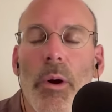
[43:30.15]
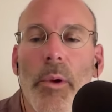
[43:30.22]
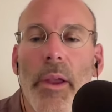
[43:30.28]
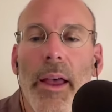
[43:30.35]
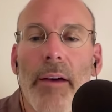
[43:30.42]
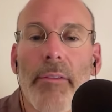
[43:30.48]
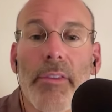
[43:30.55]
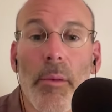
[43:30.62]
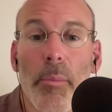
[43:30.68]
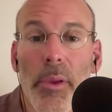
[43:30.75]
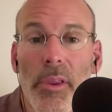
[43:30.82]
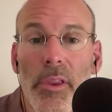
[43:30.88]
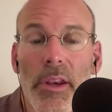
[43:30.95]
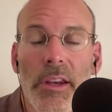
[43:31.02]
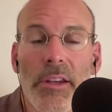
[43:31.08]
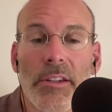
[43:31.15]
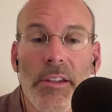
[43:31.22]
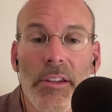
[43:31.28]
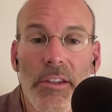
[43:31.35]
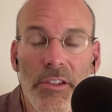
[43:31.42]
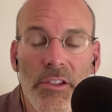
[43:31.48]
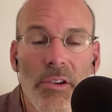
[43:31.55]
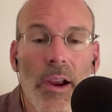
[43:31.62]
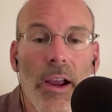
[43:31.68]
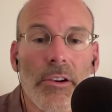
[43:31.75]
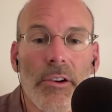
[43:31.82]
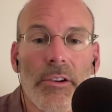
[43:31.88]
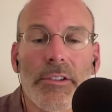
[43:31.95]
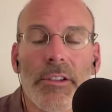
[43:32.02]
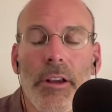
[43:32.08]
we have the ability to distract
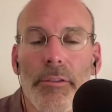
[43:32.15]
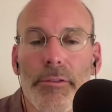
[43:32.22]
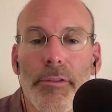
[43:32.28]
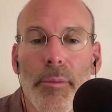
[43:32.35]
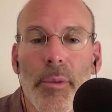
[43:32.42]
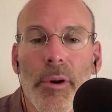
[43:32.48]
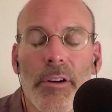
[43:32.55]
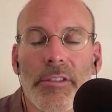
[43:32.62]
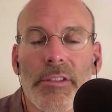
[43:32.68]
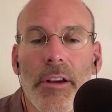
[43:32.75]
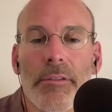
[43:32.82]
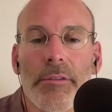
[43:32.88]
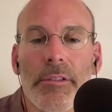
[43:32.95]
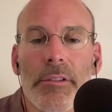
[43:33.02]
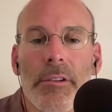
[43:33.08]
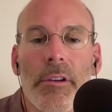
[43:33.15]
ourselves from ourselves.